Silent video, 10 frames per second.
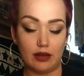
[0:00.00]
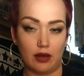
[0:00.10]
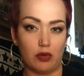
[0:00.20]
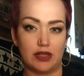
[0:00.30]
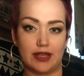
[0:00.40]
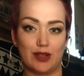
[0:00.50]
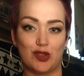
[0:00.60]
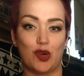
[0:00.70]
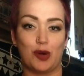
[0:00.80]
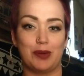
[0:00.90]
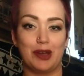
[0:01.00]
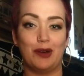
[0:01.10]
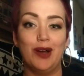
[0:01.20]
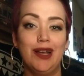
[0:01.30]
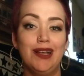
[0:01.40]
I want to say a
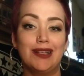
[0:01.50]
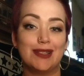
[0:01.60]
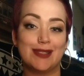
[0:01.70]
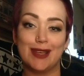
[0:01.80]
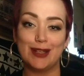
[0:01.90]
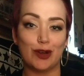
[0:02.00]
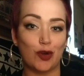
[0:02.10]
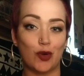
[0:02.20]
Scorpio. Sit in your